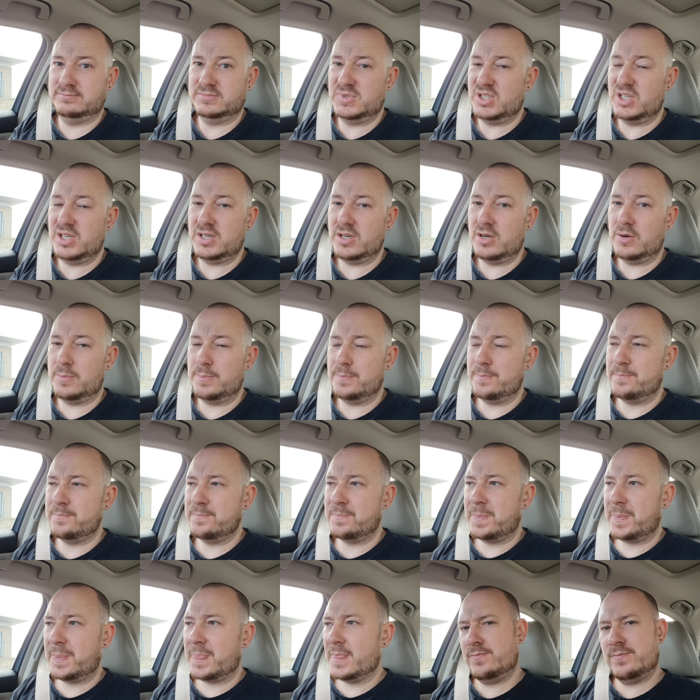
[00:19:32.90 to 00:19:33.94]
There you go.
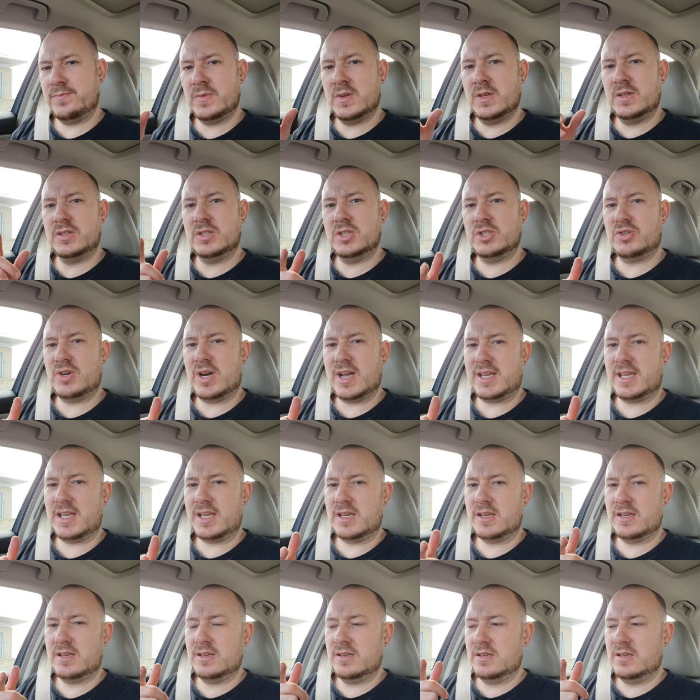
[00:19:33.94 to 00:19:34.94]
The tracking.